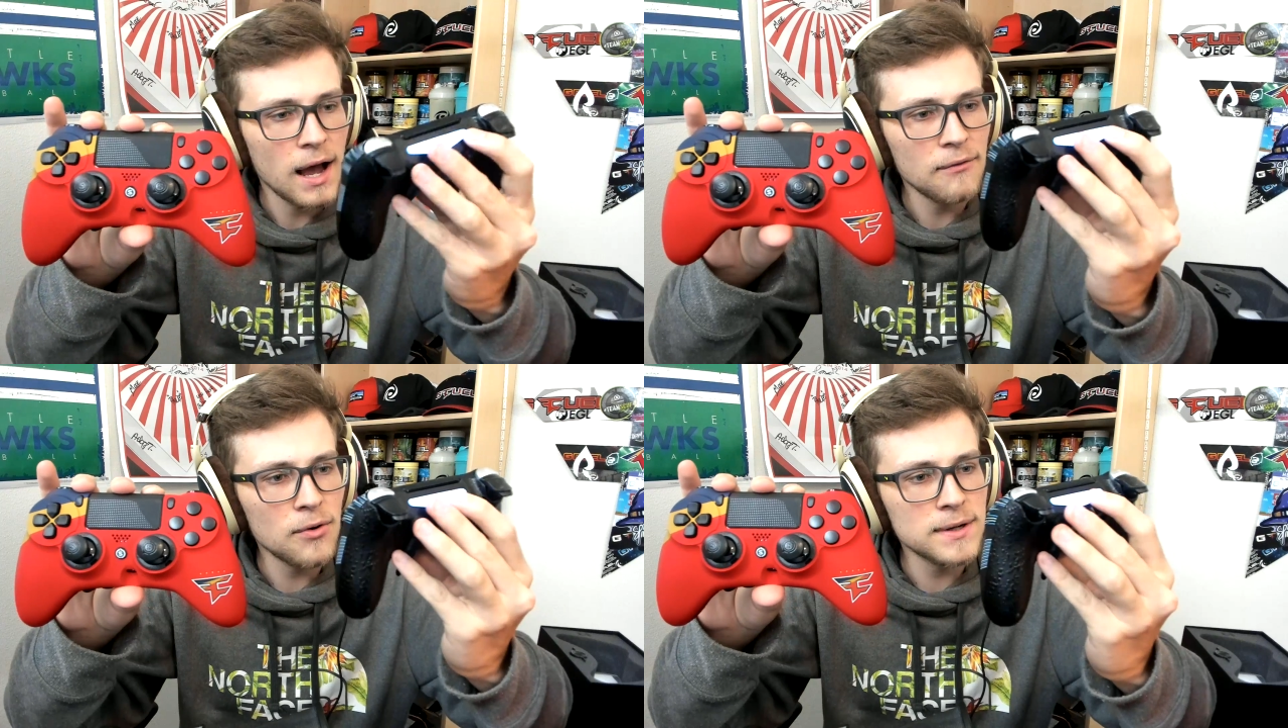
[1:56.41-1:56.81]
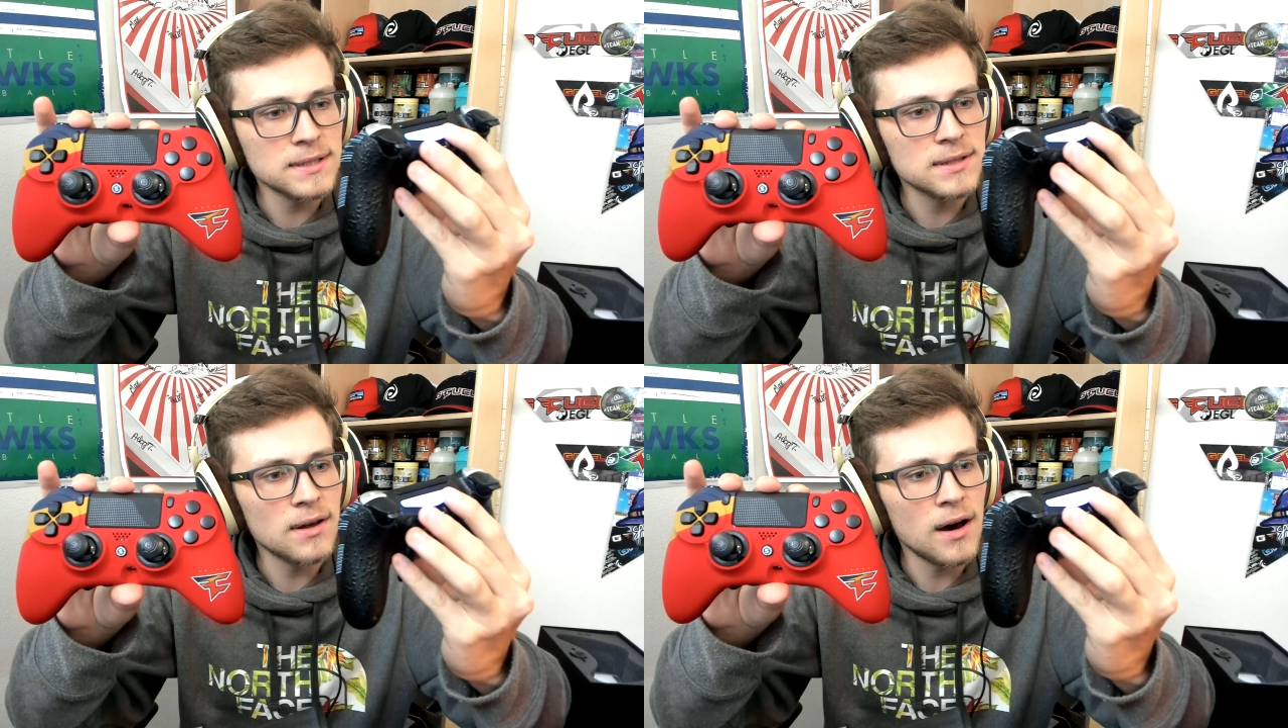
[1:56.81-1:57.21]
I've
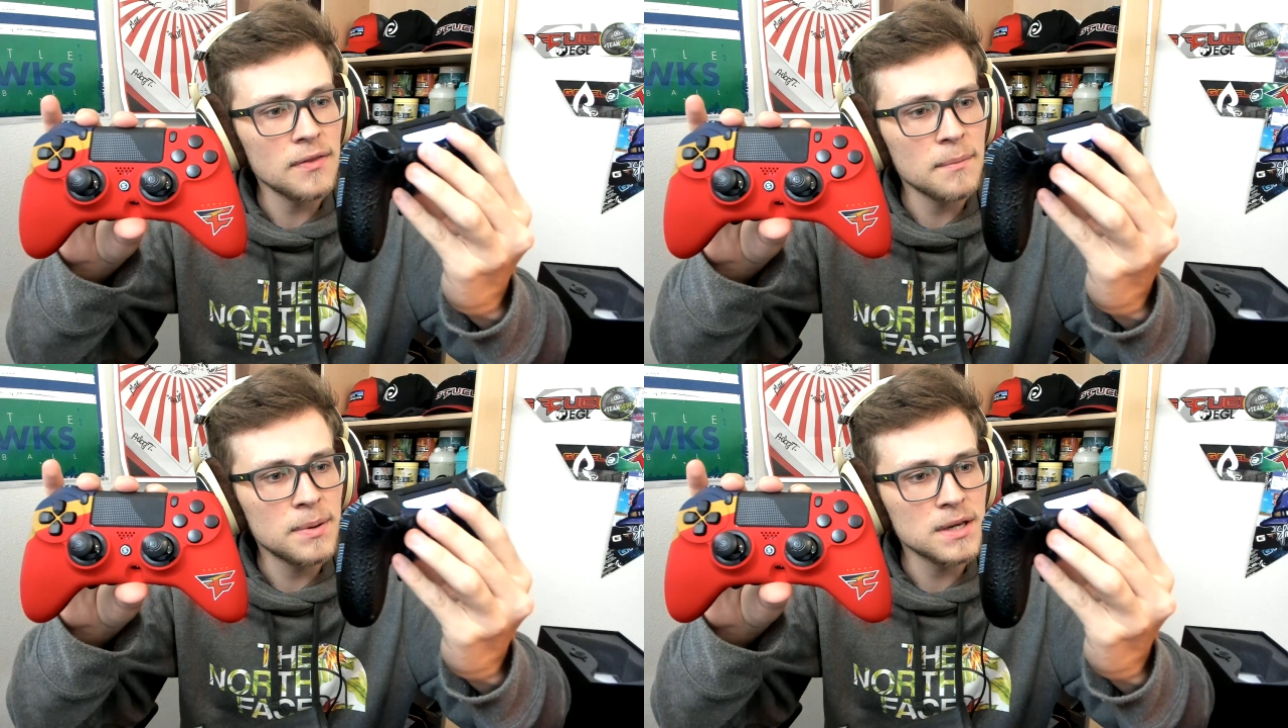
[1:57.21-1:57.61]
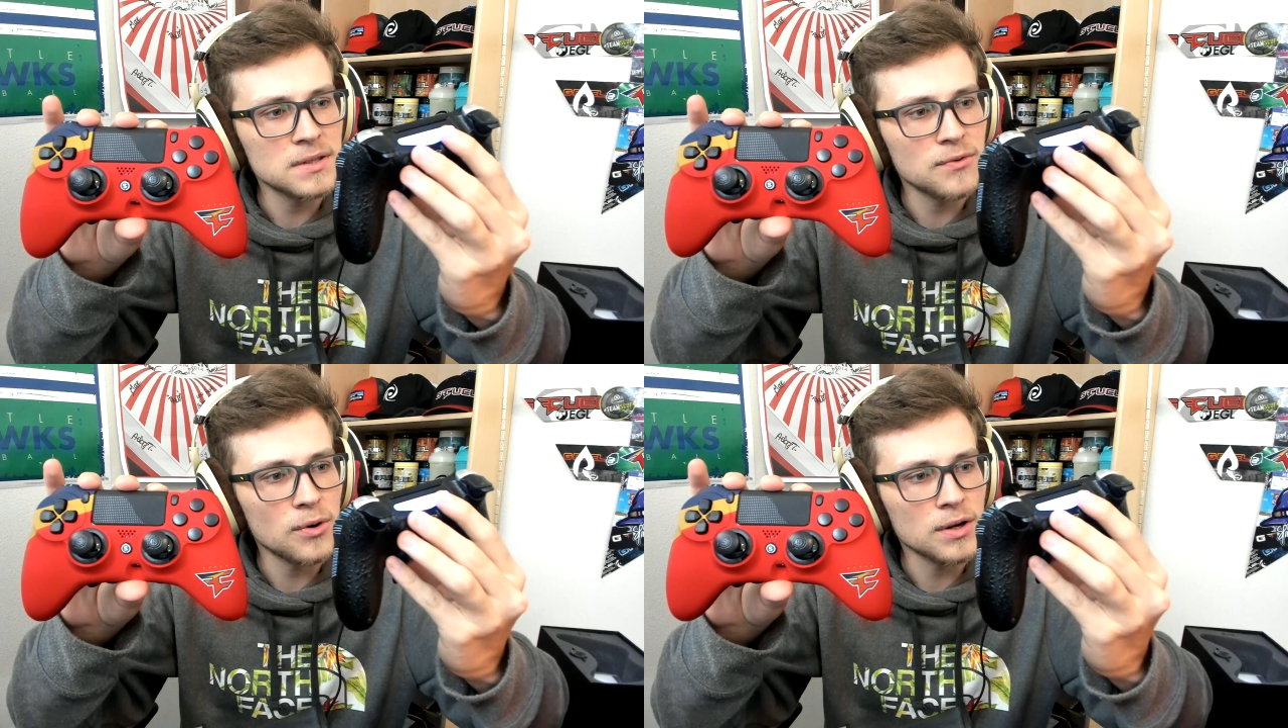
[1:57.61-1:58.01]
always thought the
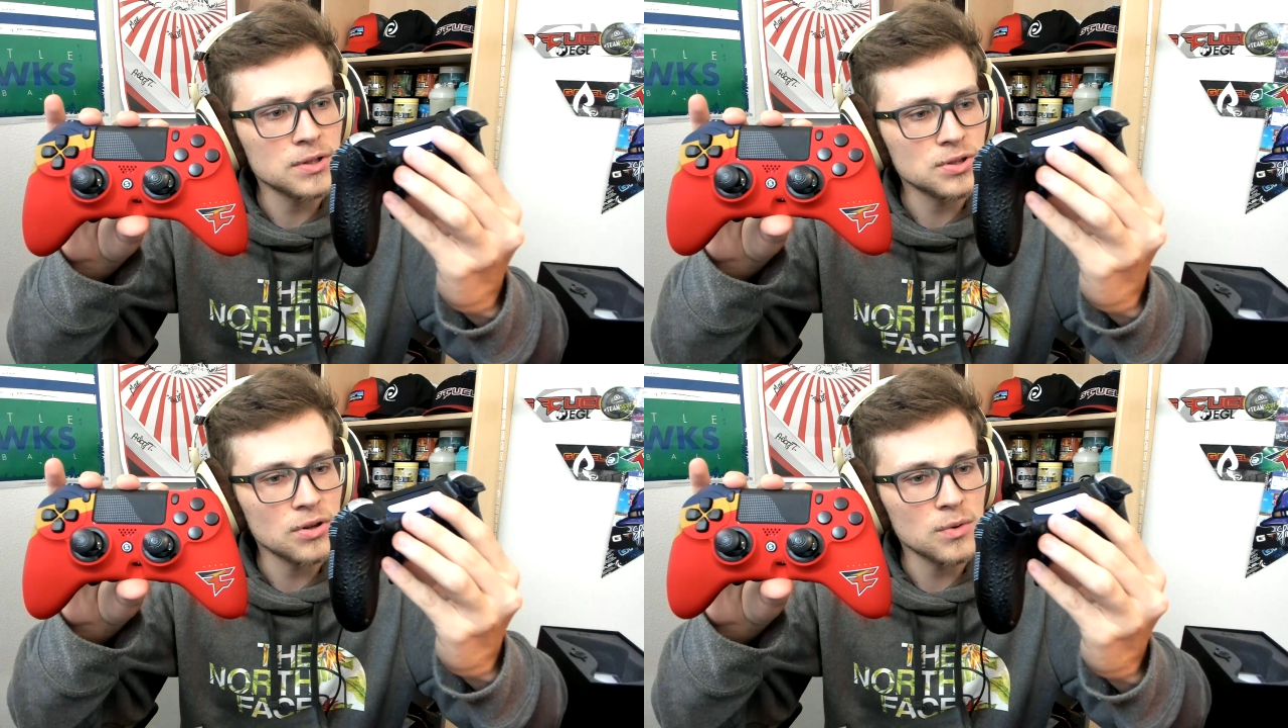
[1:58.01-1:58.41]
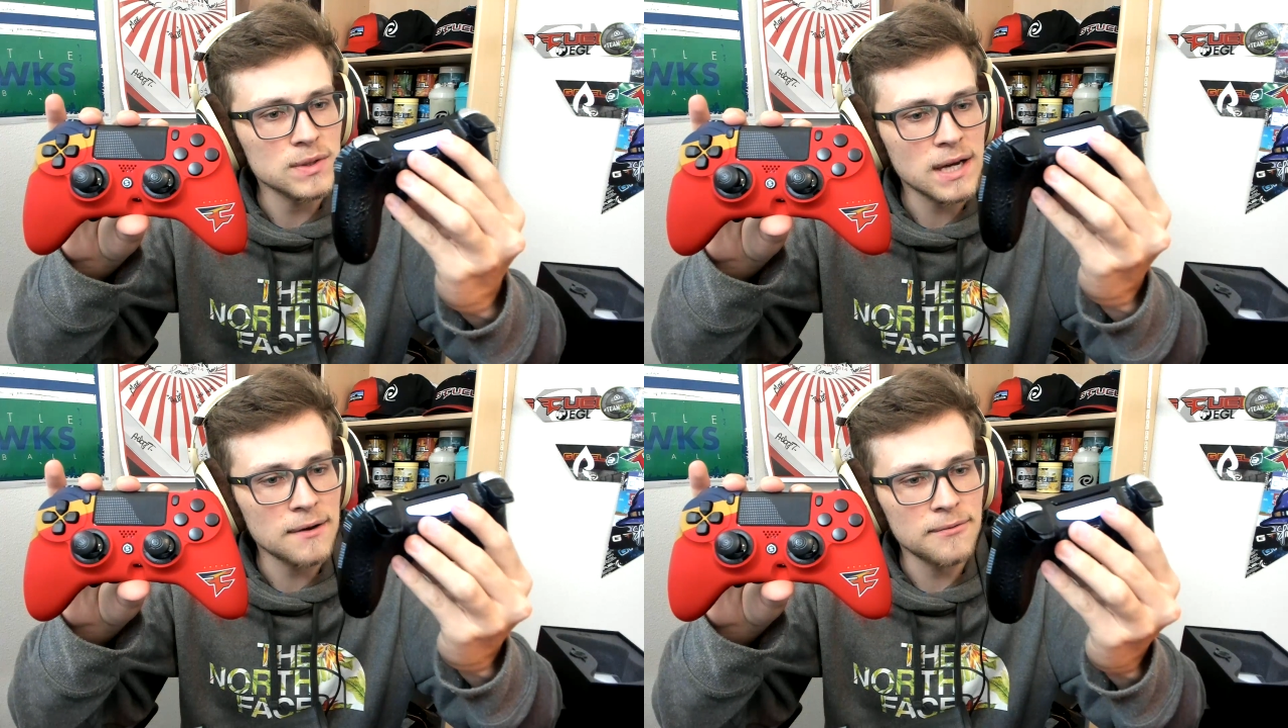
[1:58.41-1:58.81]
PS4 controller was kind of